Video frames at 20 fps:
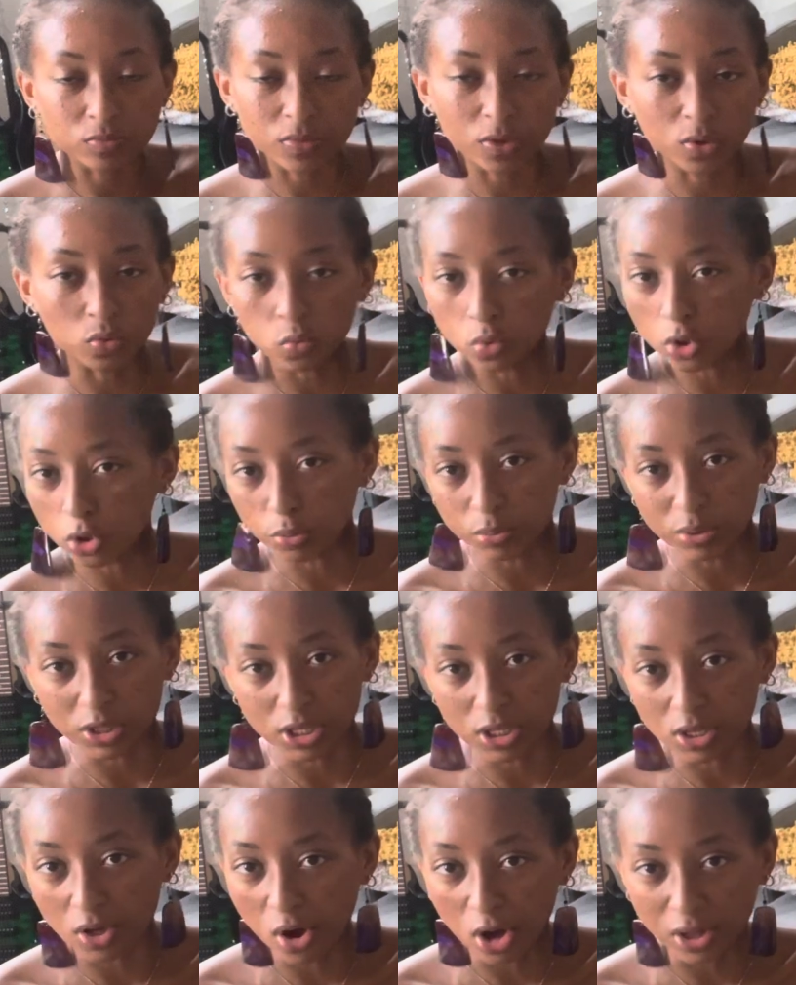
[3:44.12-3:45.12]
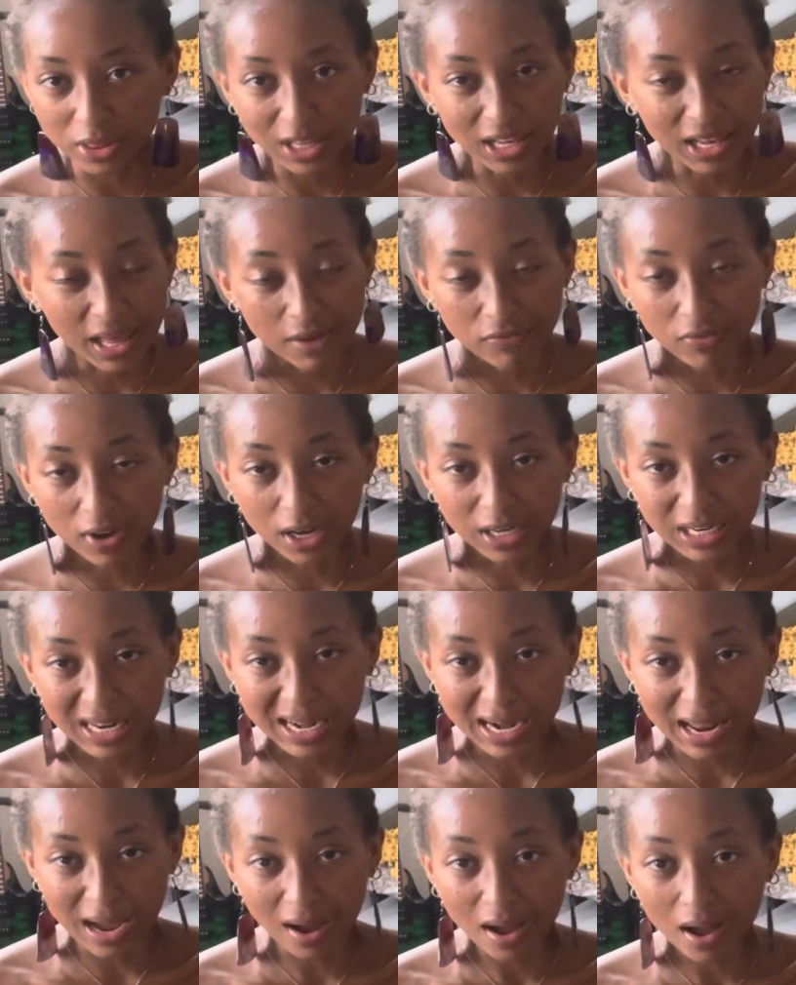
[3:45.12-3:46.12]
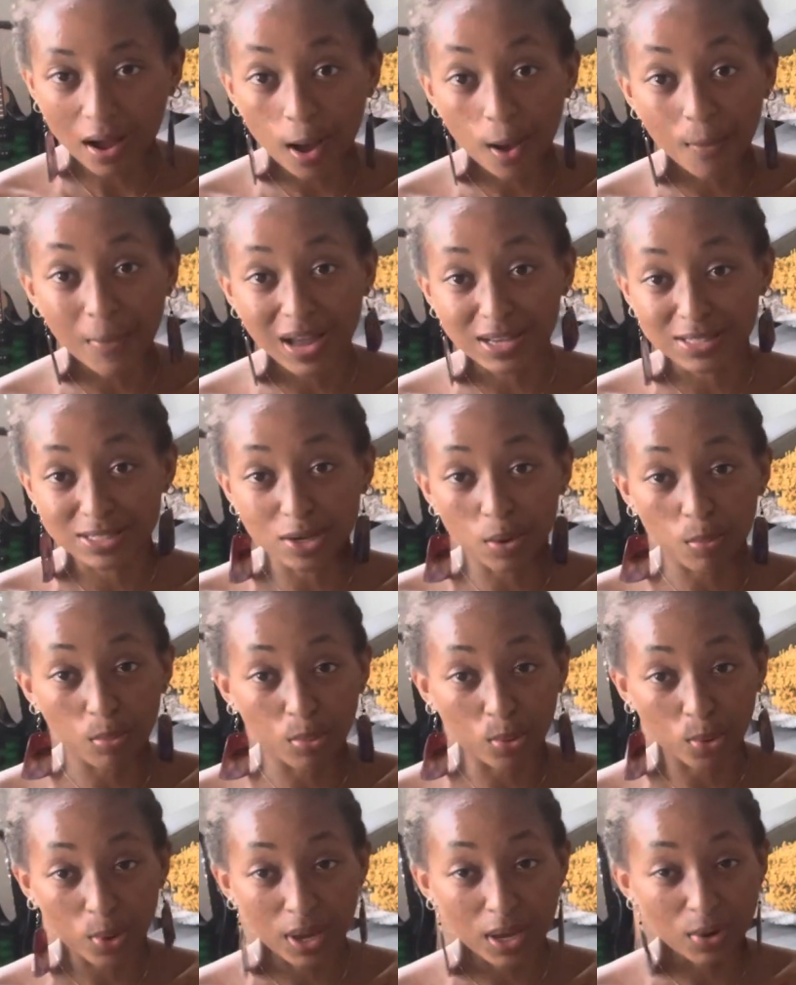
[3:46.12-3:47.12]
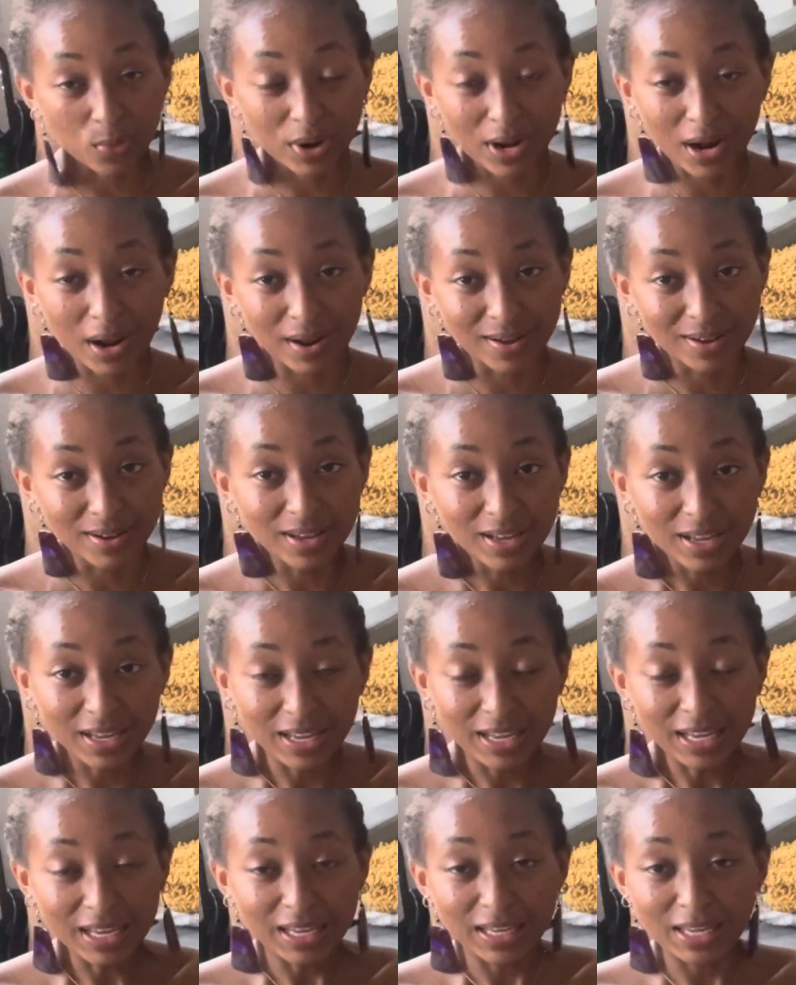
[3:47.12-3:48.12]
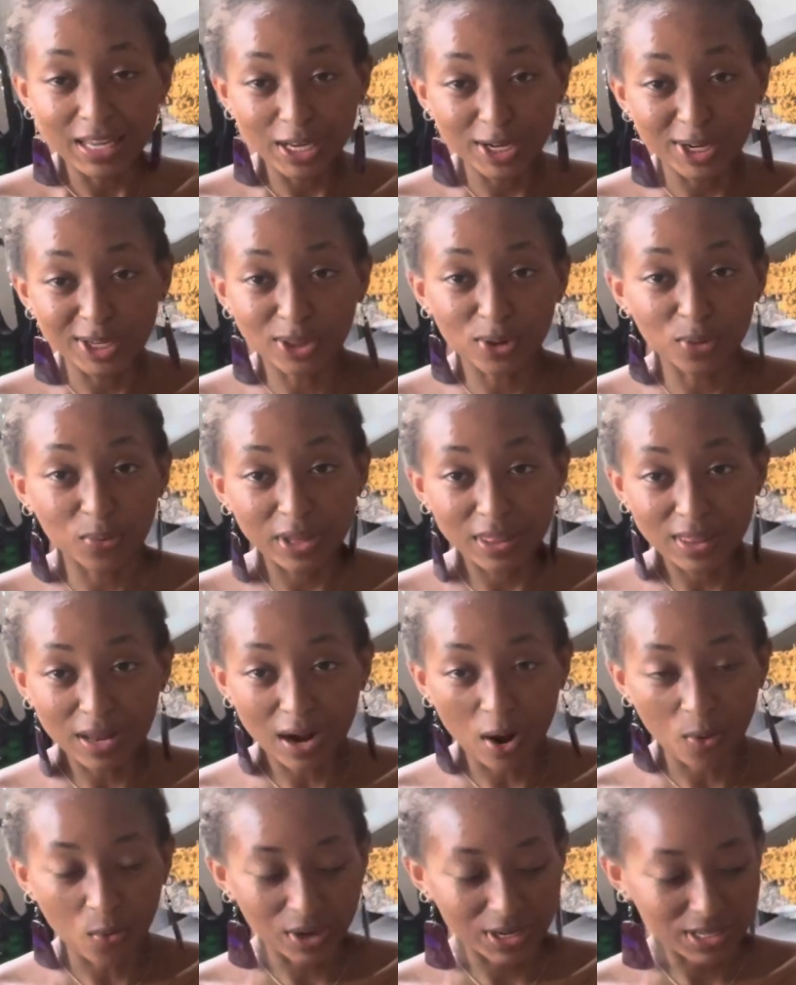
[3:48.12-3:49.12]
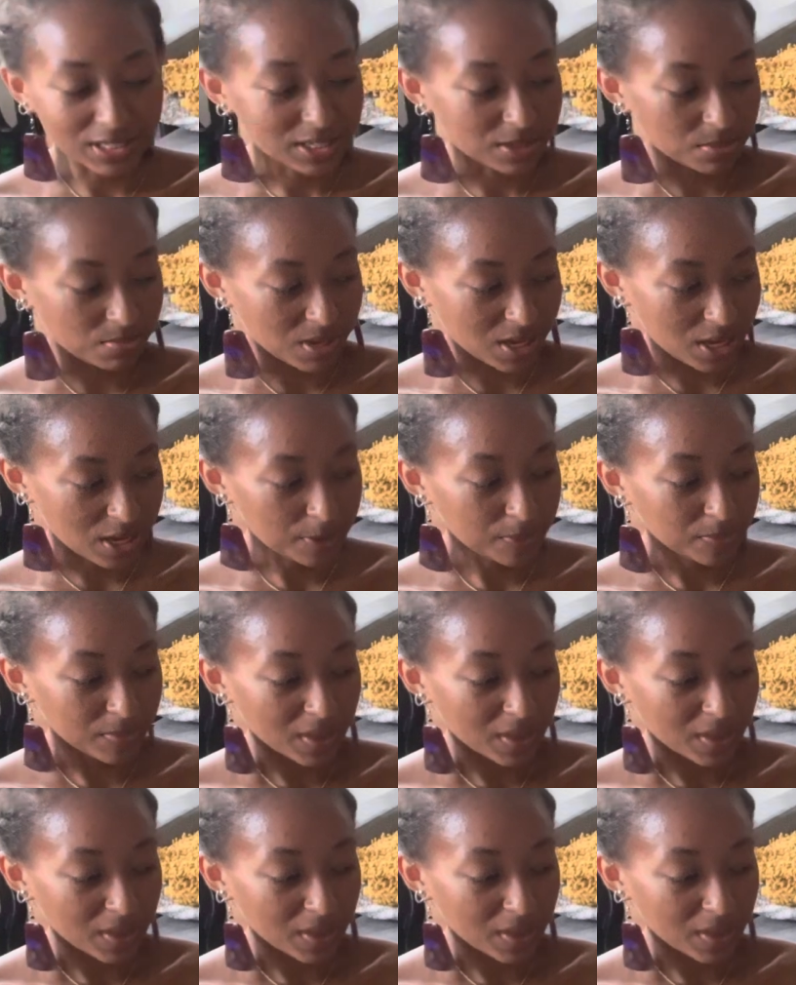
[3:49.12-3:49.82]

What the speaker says: will be on thelifeofhoney.com at some point when I get it the way that I want it to be.